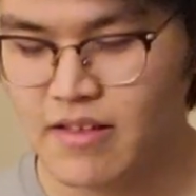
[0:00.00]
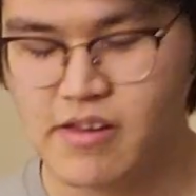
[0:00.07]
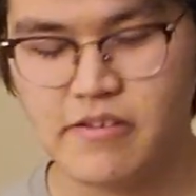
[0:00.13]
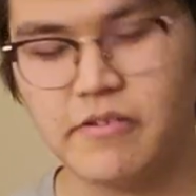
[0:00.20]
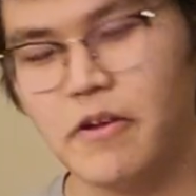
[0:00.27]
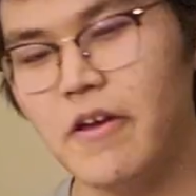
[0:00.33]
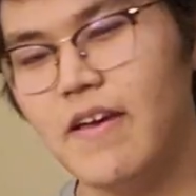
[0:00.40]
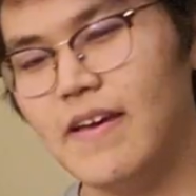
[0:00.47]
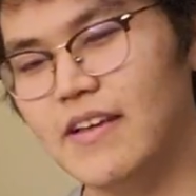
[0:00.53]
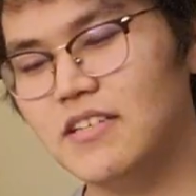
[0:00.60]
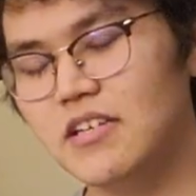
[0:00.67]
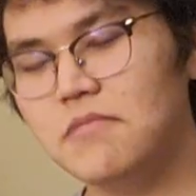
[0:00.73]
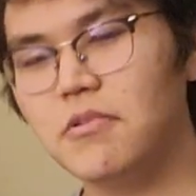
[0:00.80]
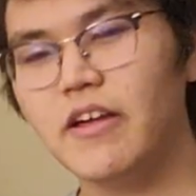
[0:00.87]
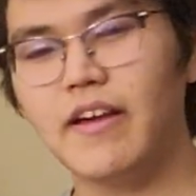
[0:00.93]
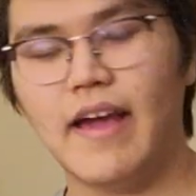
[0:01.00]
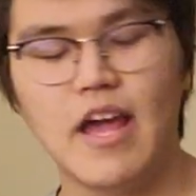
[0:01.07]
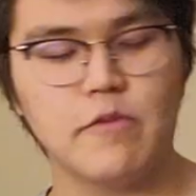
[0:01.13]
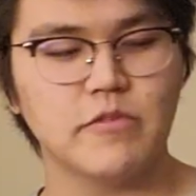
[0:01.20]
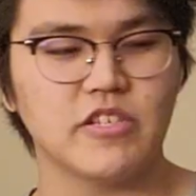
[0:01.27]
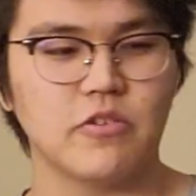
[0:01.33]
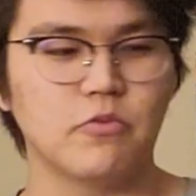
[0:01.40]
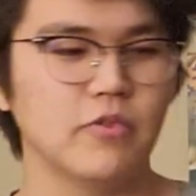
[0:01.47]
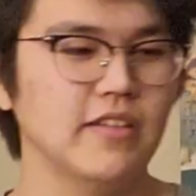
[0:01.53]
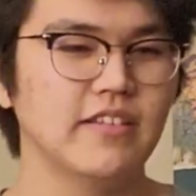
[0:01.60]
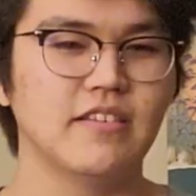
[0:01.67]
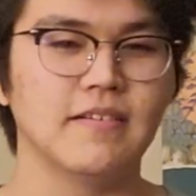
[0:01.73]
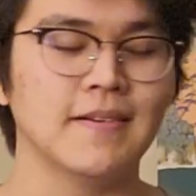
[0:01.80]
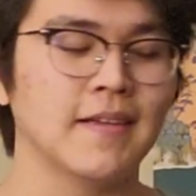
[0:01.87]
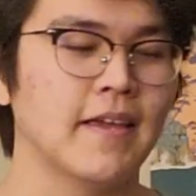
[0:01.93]
I don't know. It seemed like Amazon
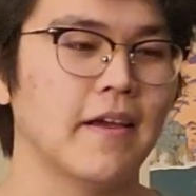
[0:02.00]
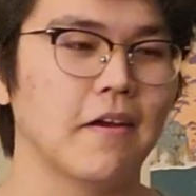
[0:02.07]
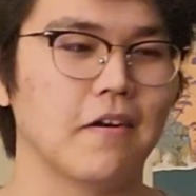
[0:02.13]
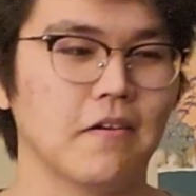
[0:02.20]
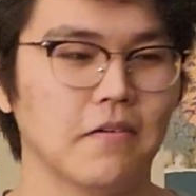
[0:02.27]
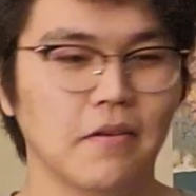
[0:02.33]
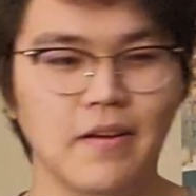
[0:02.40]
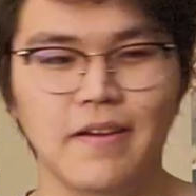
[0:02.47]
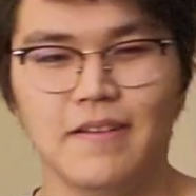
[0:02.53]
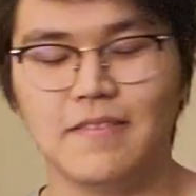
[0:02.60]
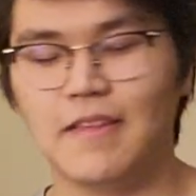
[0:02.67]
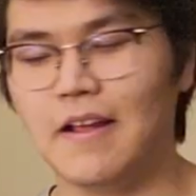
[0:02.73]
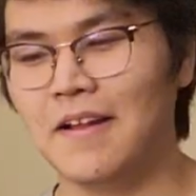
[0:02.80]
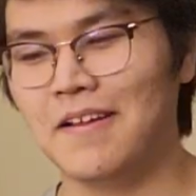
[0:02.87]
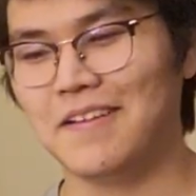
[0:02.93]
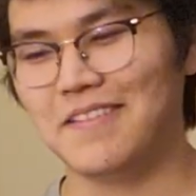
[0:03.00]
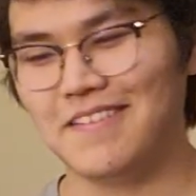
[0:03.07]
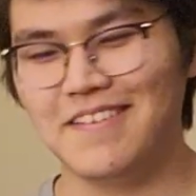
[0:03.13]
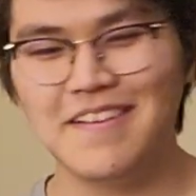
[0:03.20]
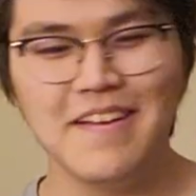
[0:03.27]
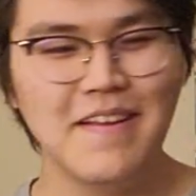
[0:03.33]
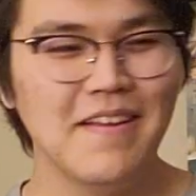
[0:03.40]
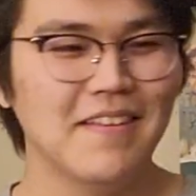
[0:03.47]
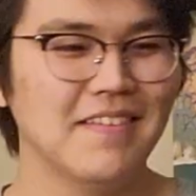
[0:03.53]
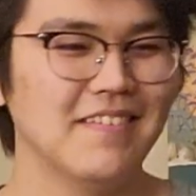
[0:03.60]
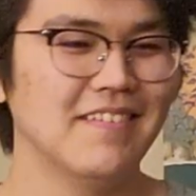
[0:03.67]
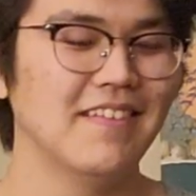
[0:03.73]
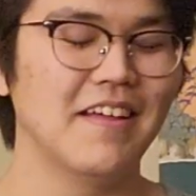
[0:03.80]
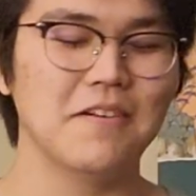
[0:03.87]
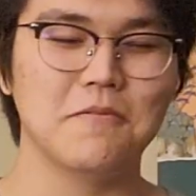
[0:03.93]
really didn't care
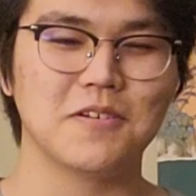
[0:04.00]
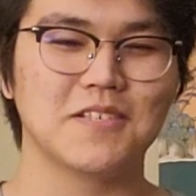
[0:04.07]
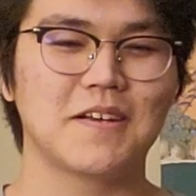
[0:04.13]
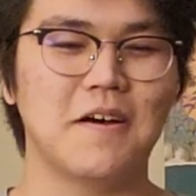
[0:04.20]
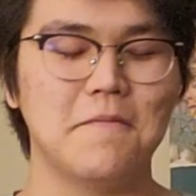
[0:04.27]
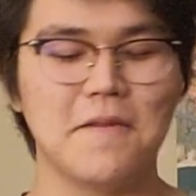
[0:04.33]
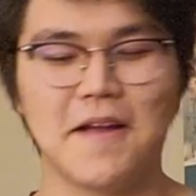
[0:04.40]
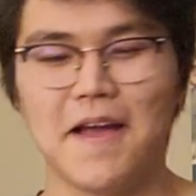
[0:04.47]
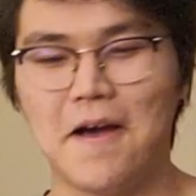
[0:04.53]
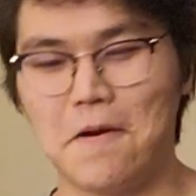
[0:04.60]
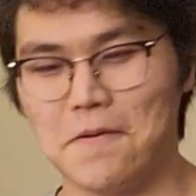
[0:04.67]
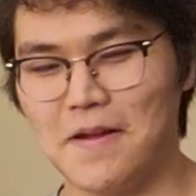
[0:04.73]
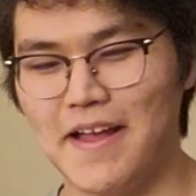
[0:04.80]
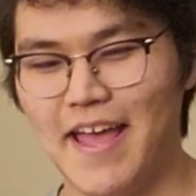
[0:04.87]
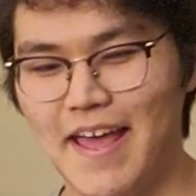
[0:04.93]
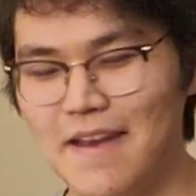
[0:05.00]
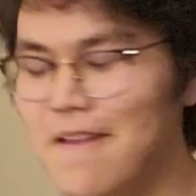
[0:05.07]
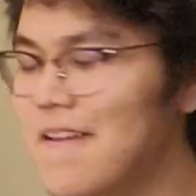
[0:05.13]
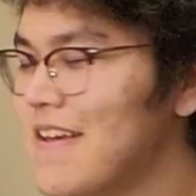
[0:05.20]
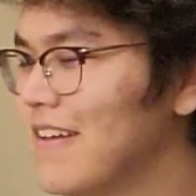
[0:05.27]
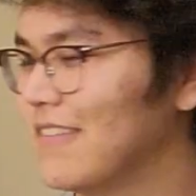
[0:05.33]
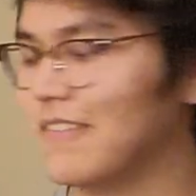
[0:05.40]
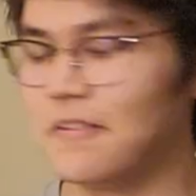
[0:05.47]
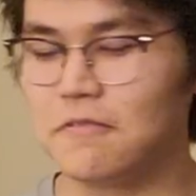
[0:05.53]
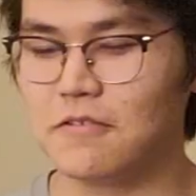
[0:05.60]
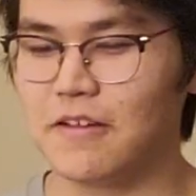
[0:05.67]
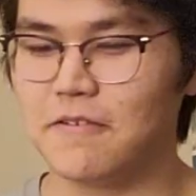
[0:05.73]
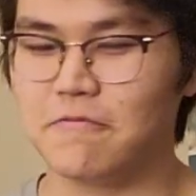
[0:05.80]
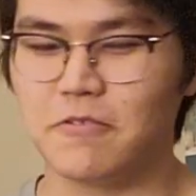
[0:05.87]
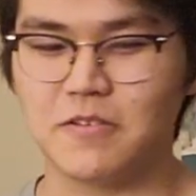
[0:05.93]
that it was coming out again, like
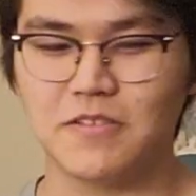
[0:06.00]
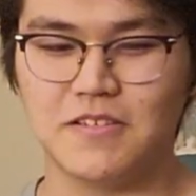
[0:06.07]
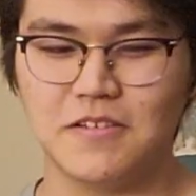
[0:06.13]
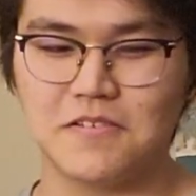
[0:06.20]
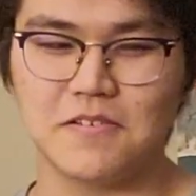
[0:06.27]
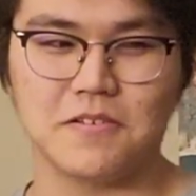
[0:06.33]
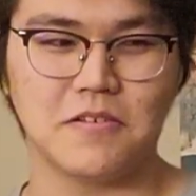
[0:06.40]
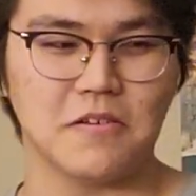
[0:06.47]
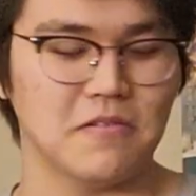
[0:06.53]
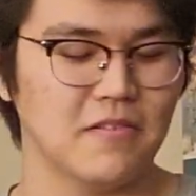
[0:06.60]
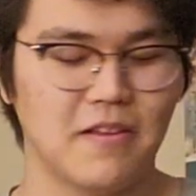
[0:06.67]
for the season two.